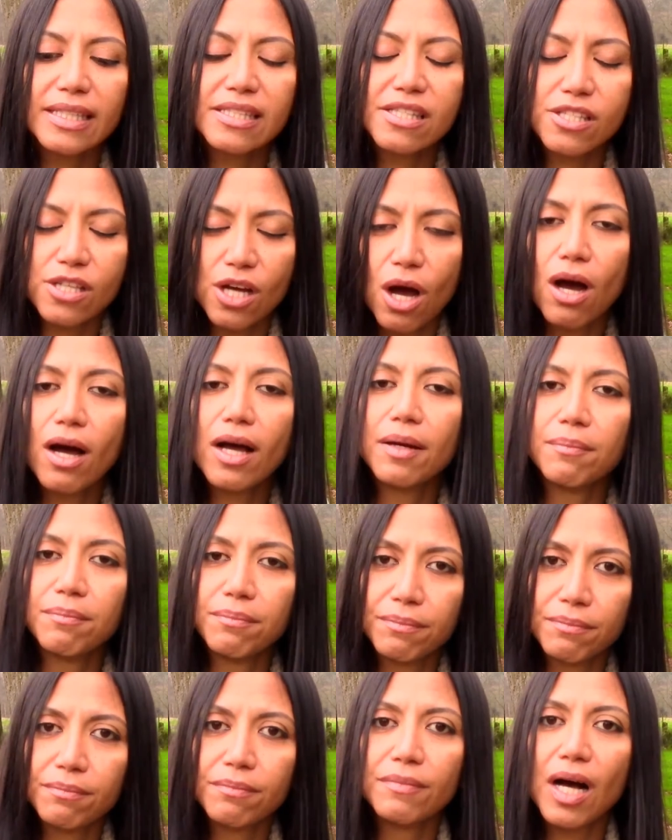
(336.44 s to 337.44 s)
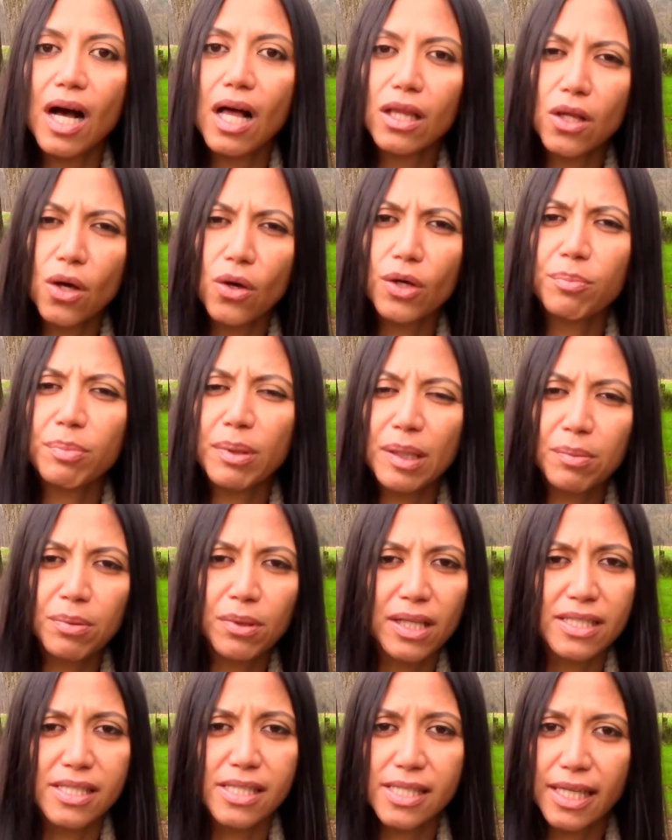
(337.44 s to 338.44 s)
time. A lot of people
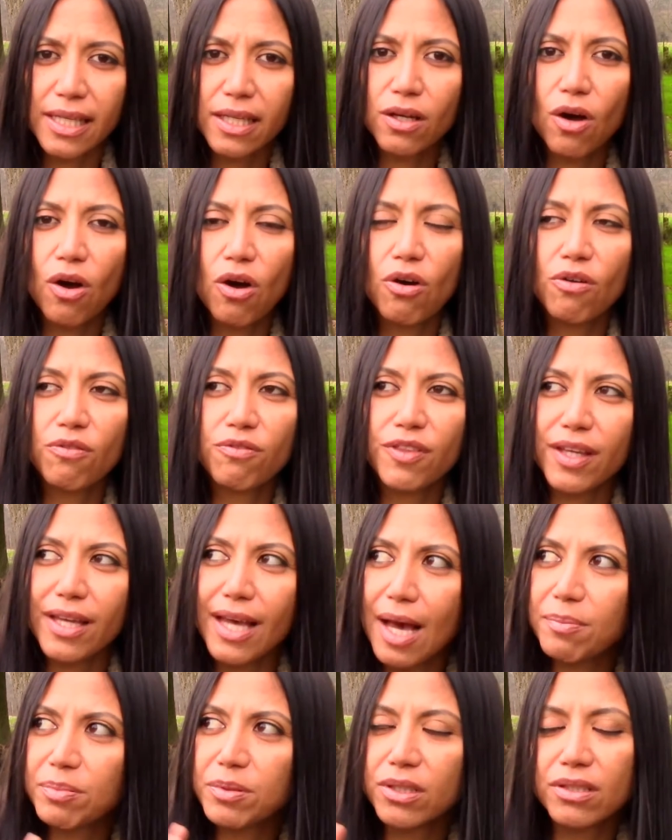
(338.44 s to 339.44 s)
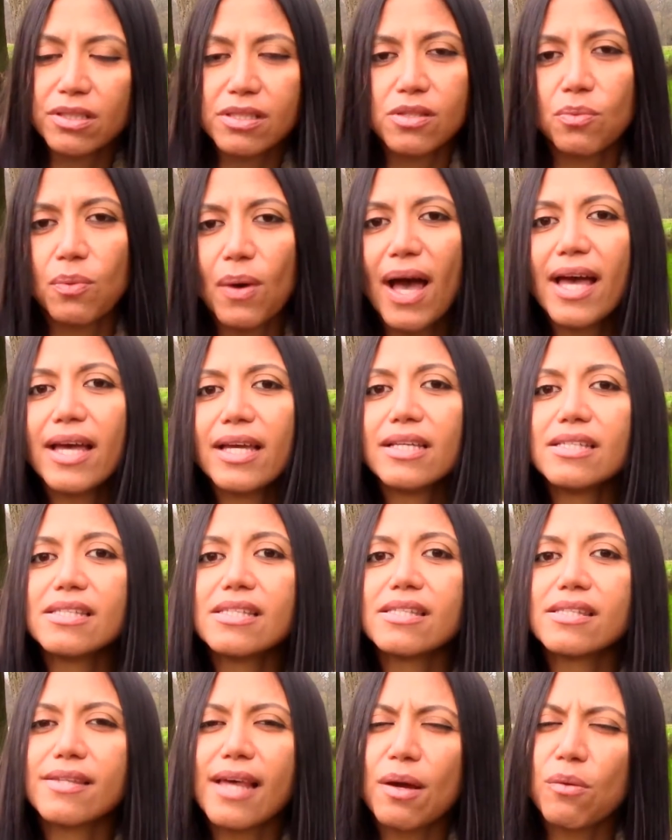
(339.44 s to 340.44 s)
are sick of the capitalist ways.
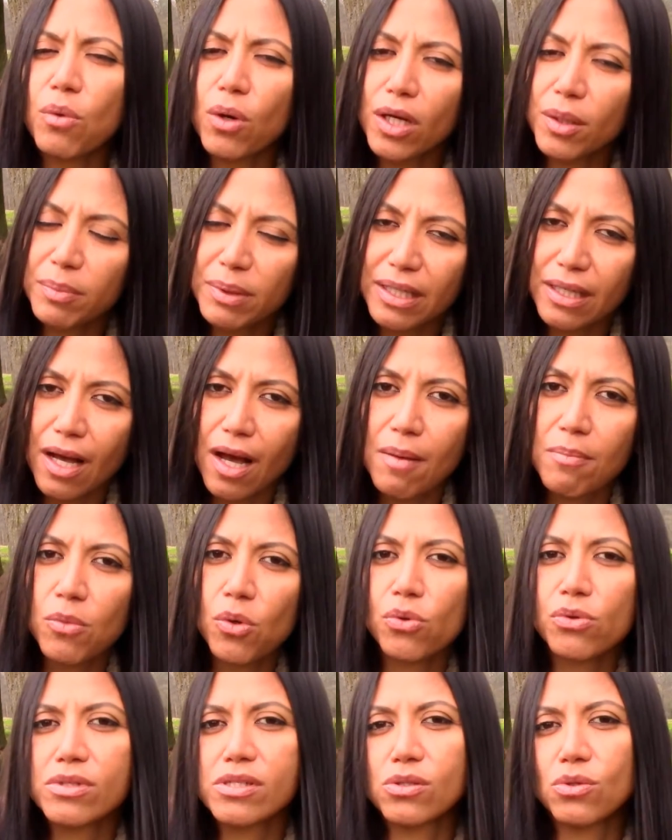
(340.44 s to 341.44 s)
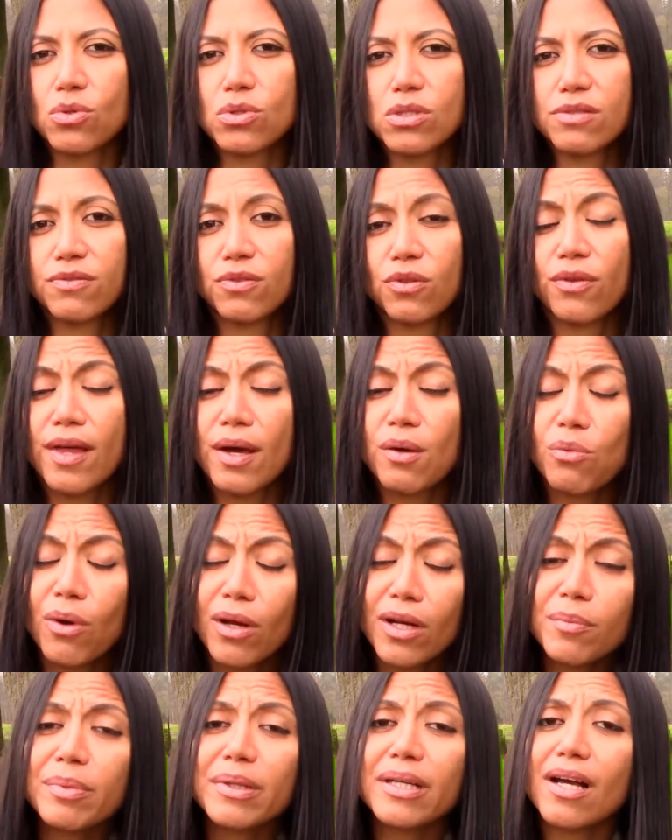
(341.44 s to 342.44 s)
They want to become more resourceful, they want
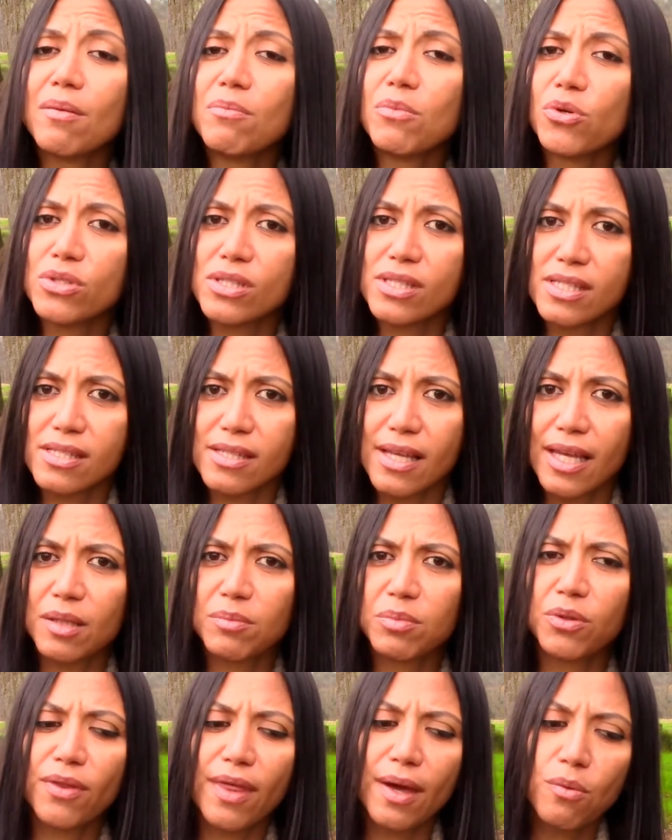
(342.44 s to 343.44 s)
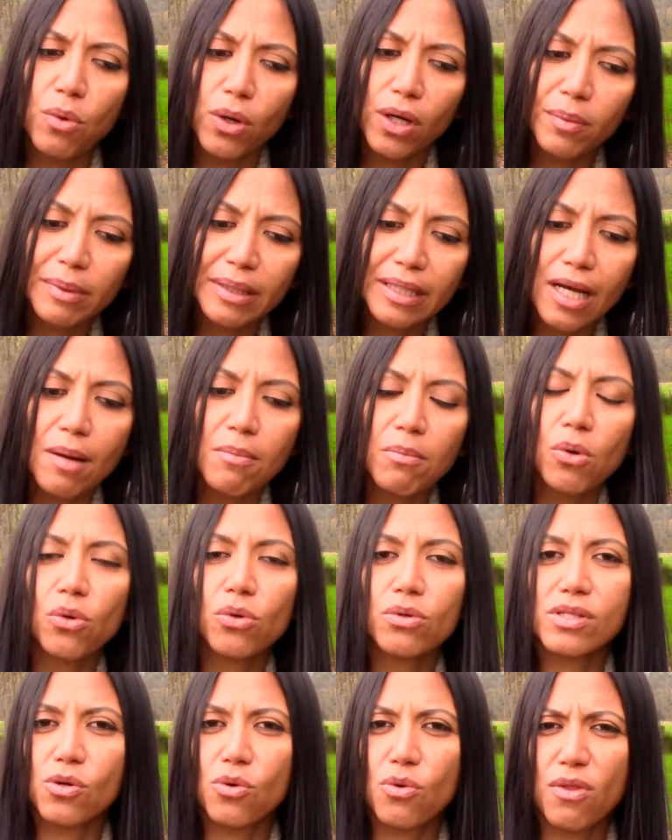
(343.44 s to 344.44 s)
to become more sustainable, they want to become more
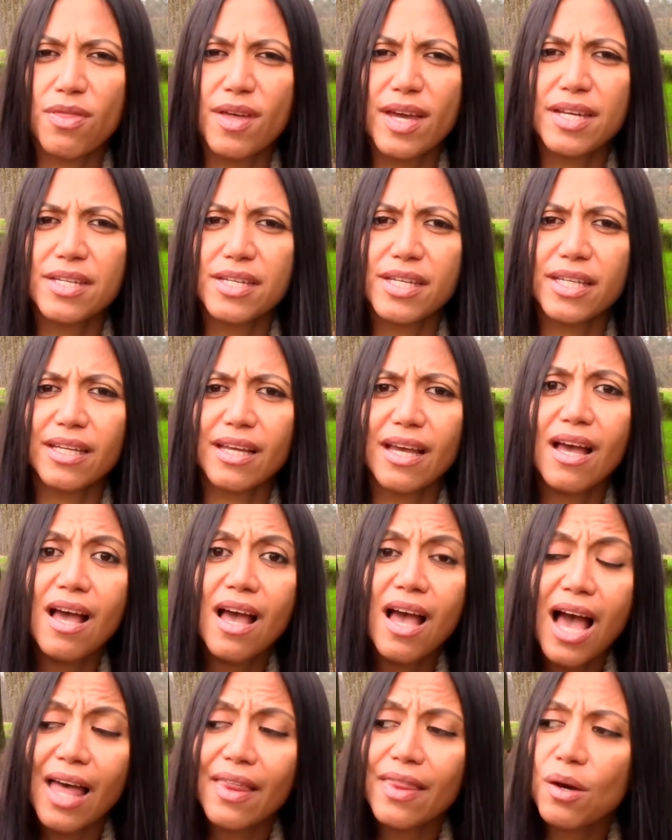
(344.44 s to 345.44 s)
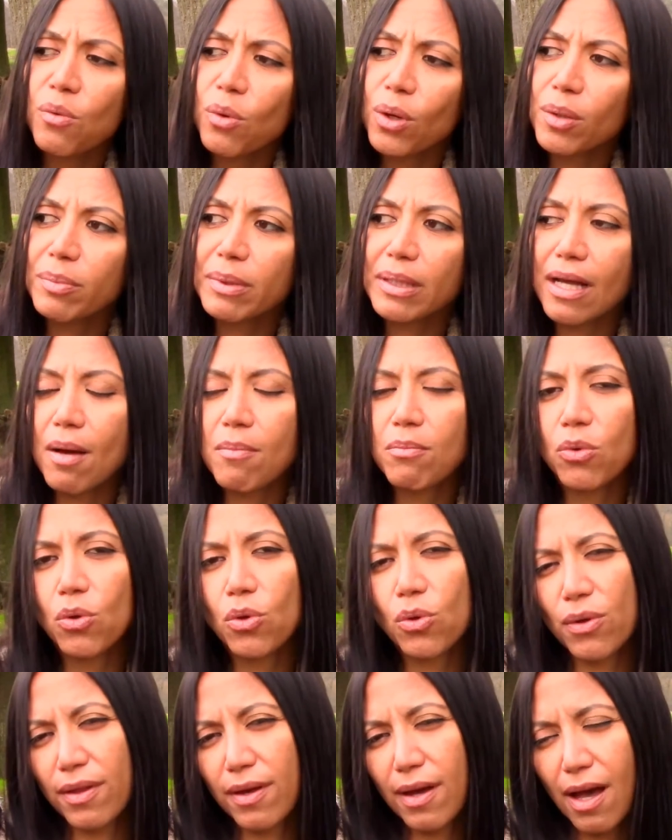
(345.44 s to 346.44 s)
authentic, and they want to become
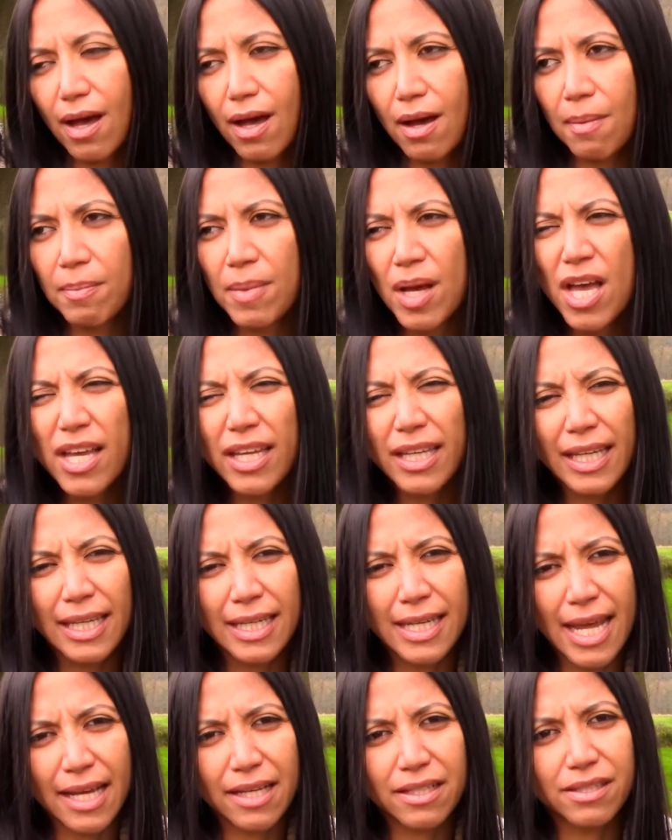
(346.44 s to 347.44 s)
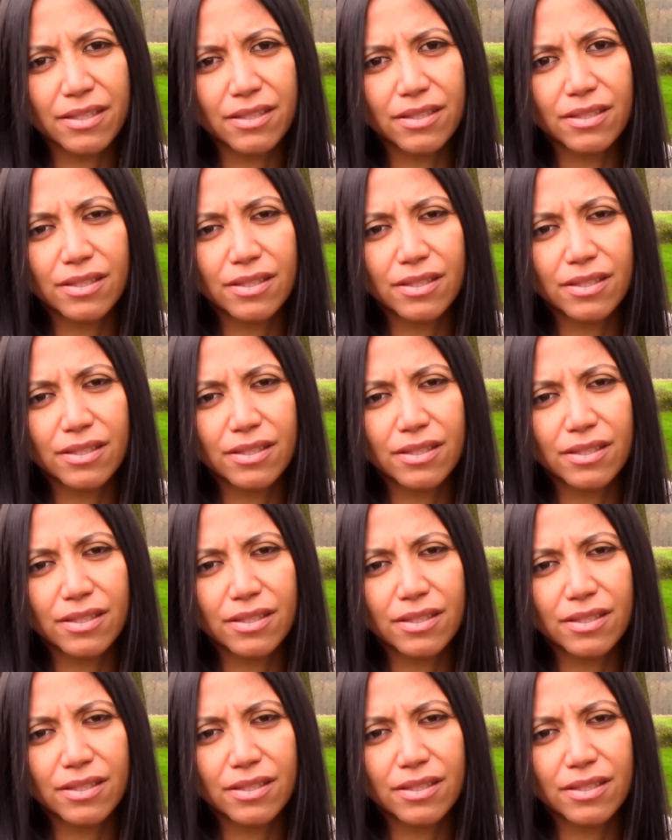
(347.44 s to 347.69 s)
more connected